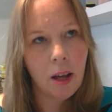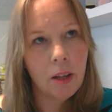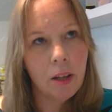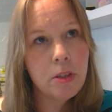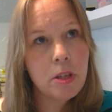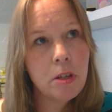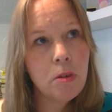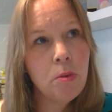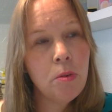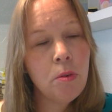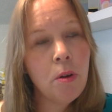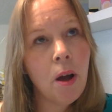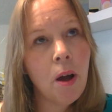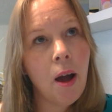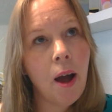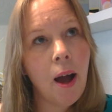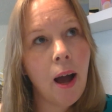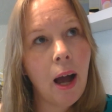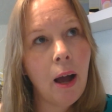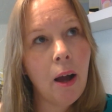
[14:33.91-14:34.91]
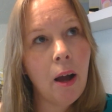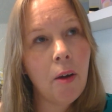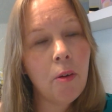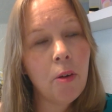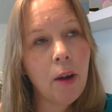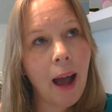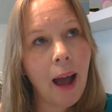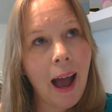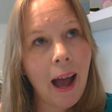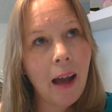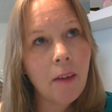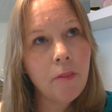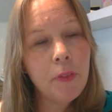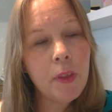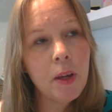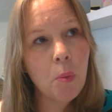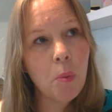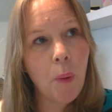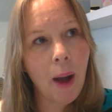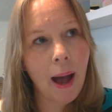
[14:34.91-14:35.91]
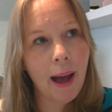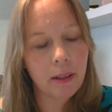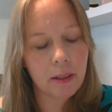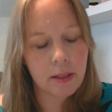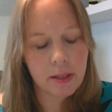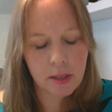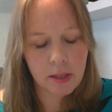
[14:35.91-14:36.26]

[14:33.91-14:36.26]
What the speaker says: to have the awareness